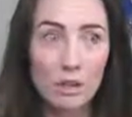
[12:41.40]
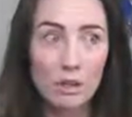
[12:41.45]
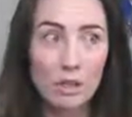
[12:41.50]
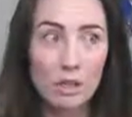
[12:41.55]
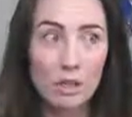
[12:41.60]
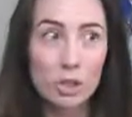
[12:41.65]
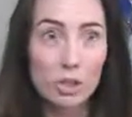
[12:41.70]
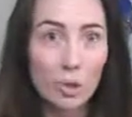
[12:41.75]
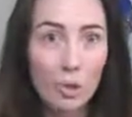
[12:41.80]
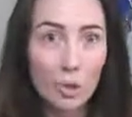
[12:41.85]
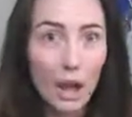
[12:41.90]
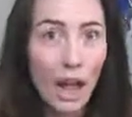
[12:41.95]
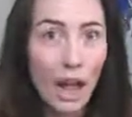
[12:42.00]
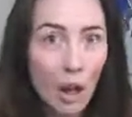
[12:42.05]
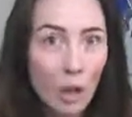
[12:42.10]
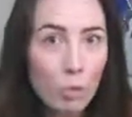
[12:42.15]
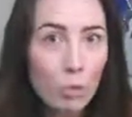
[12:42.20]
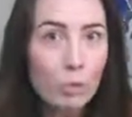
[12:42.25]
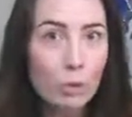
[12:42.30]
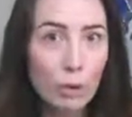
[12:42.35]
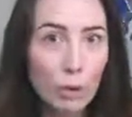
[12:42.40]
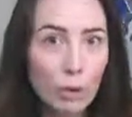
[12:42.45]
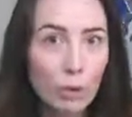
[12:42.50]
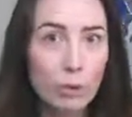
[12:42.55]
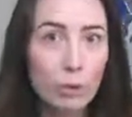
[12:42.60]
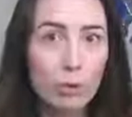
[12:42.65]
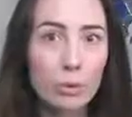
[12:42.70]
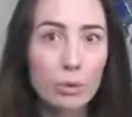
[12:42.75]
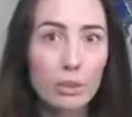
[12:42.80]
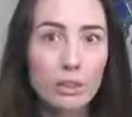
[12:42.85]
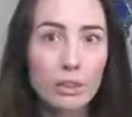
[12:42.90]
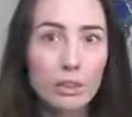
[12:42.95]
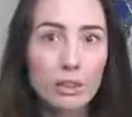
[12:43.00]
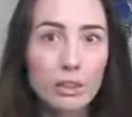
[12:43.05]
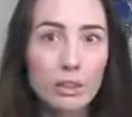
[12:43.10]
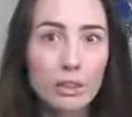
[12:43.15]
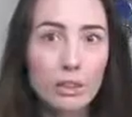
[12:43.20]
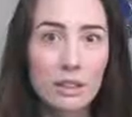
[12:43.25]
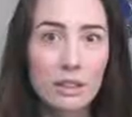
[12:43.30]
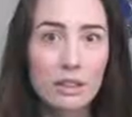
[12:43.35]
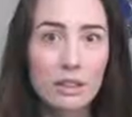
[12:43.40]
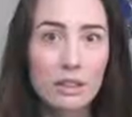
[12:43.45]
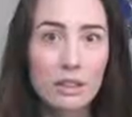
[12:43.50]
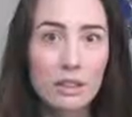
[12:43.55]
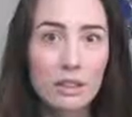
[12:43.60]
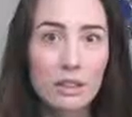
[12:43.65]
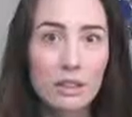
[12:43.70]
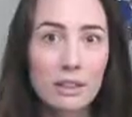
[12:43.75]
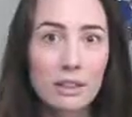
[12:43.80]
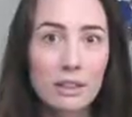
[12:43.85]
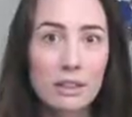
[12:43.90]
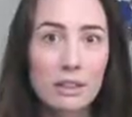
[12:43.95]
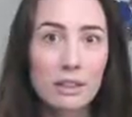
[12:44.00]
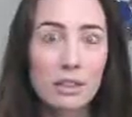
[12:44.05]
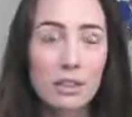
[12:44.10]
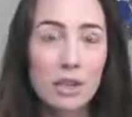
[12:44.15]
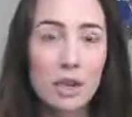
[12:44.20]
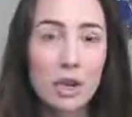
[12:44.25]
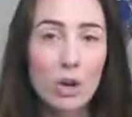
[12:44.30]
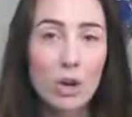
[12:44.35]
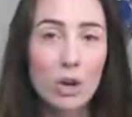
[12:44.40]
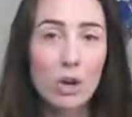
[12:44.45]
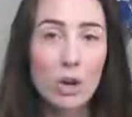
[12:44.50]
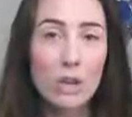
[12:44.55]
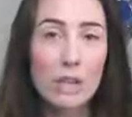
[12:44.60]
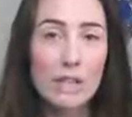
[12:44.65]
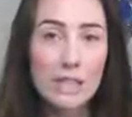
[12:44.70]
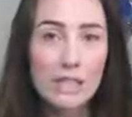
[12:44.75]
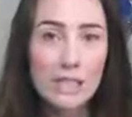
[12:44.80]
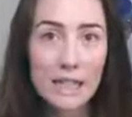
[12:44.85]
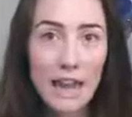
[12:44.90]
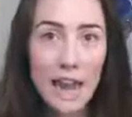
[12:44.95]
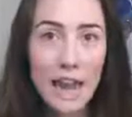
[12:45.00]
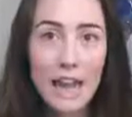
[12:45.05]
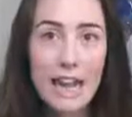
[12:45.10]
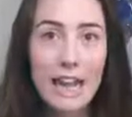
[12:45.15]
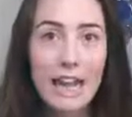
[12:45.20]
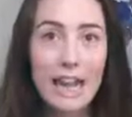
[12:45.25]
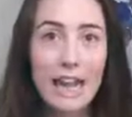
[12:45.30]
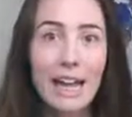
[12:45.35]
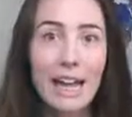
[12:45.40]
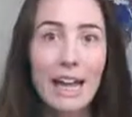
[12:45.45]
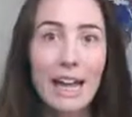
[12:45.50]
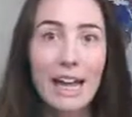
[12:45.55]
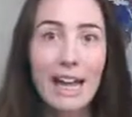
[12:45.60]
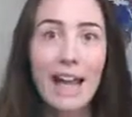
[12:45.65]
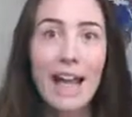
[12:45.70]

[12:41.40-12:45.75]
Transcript: to help you. So take it